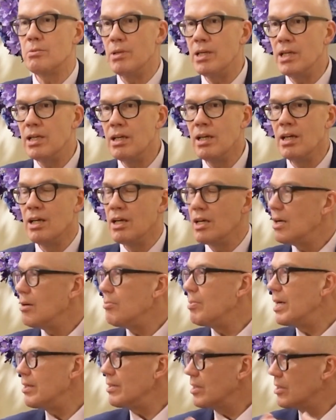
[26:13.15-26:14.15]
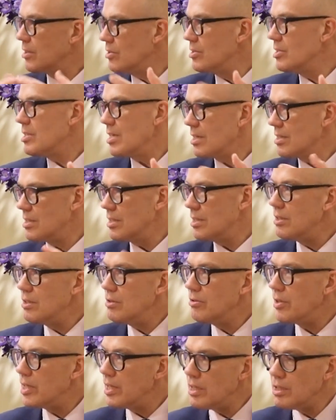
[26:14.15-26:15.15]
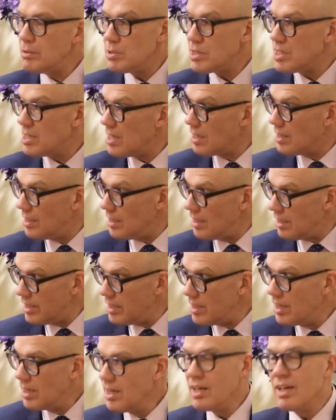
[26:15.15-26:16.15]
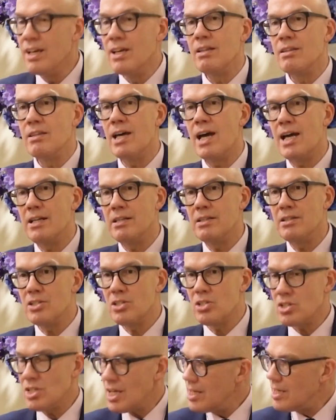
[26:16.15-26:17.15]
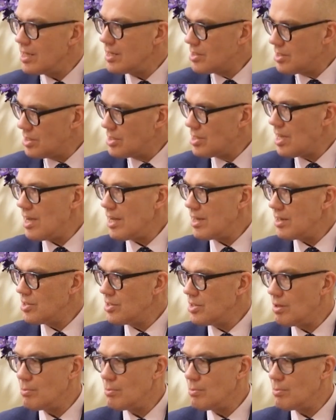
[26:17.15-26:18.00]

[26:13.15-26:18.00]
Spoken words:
me about the context in UAE, particularly that the stakes attached.